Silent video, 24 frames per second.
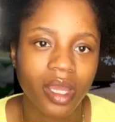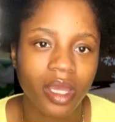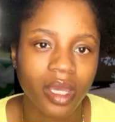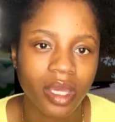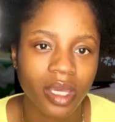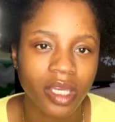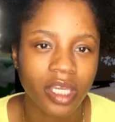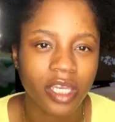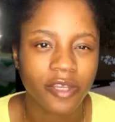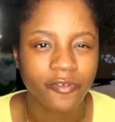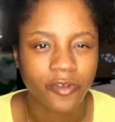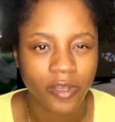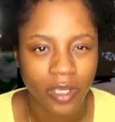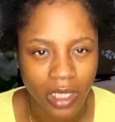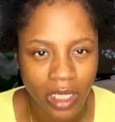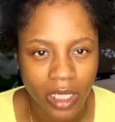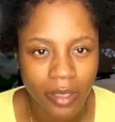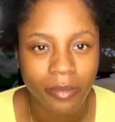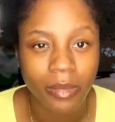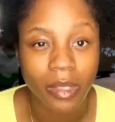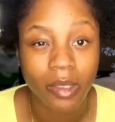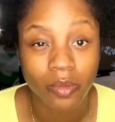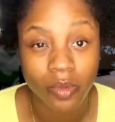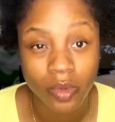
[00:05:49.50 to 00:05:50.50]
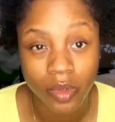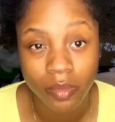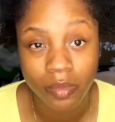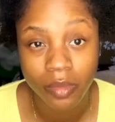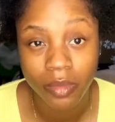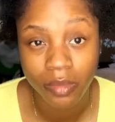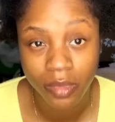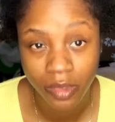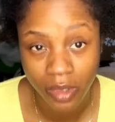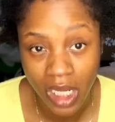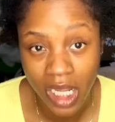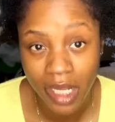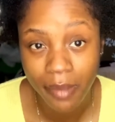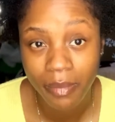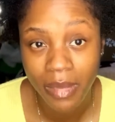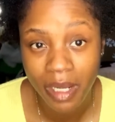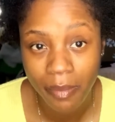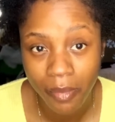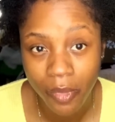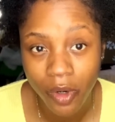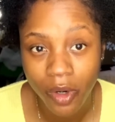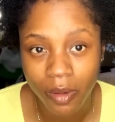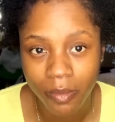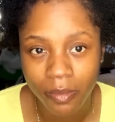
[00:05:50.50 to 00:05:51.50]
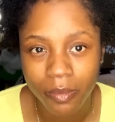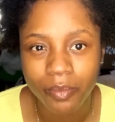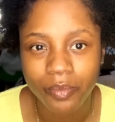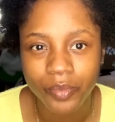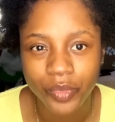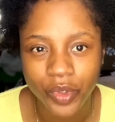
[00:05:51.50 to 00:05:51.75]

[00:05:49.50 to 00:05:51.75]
if you're like my mom,